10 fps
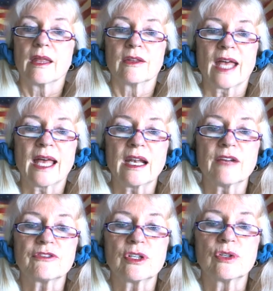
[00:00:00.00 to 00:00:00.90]
That
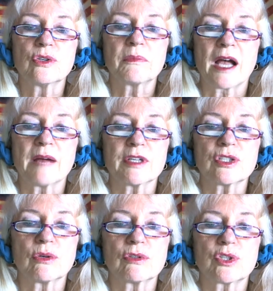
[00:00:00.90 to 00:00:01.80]
afternoon, Mama
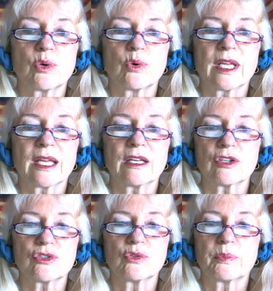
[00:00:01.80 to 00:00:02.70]
told Tori and her
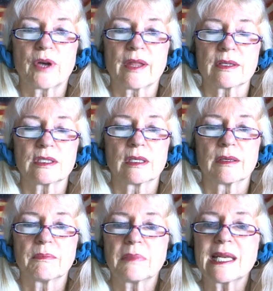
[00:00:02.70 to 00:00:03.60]
two brothers,
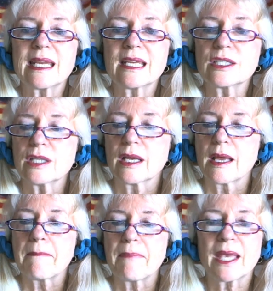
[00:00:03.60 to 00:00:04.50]
"Please,
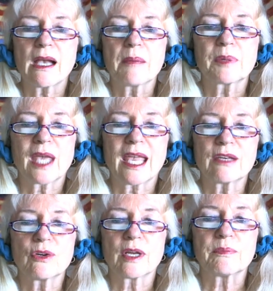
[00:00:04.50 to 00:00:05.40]
pick up
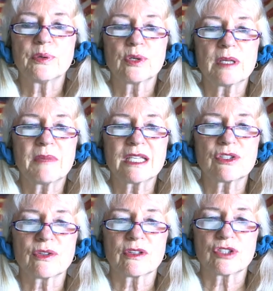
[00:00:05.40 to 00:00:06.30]
Kato and put him
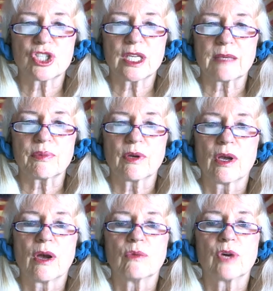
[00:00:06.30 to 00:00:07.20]
into the Jeep.
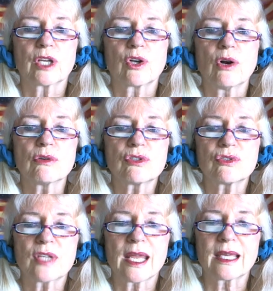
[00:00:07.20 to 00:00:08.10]
We're going
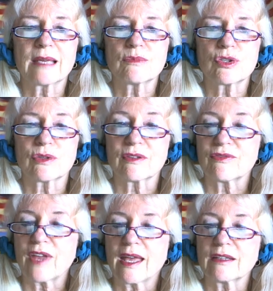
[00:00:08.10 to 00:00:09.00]
to take him to the
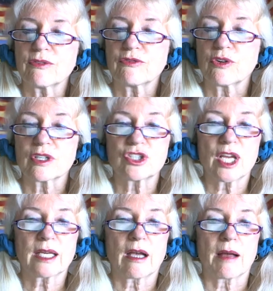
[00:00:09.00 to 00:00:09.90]
vet for a
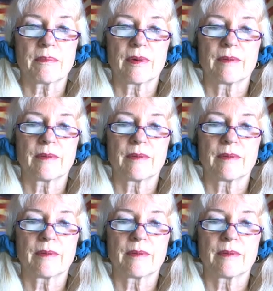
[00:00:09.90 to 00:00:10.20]
checkup."